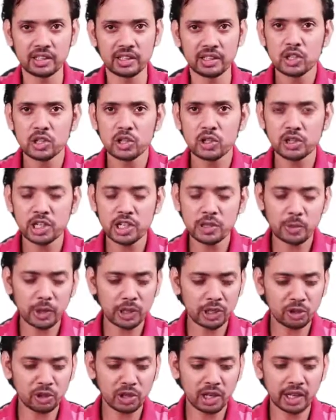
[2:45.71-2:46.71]
So this
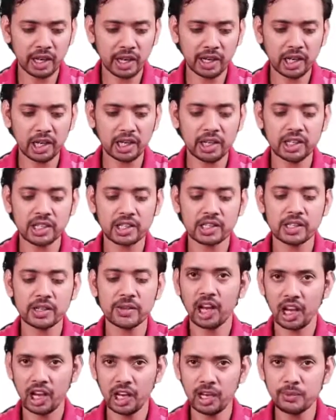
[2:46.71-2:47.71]
particular analytics
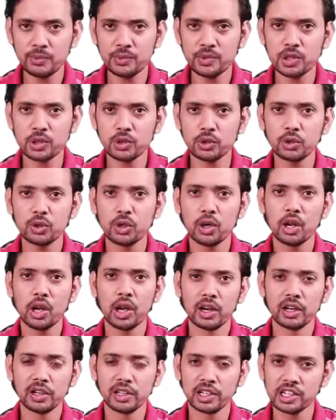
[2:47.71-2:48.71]
helps you
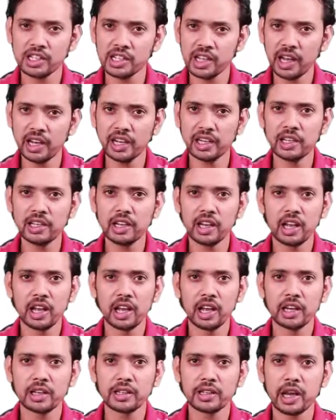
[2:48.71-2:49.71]
decide
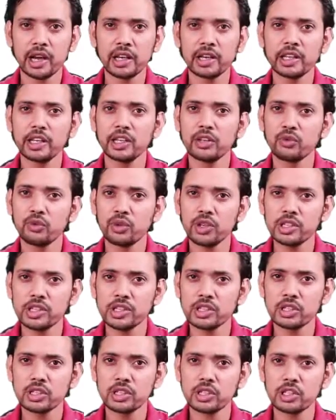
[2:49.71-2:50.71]
that in which
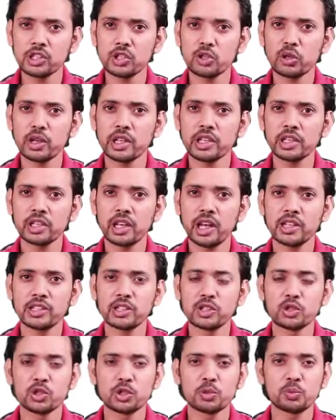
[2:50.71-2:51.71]
storage class you
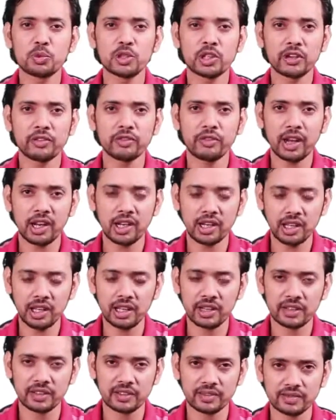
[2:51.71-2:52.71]
should put a file
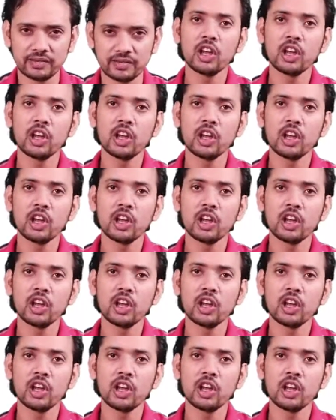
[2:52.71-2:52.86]
in.